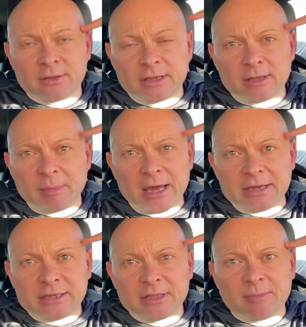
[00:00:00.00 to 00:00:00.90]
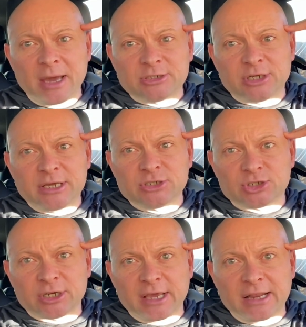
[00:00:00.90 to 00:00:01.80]
in the mind, in the
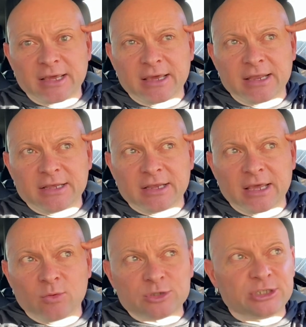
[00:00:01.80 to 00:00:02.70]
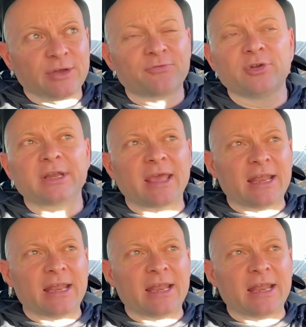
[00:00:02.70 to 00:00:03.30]
imagination, and it and it and it was different,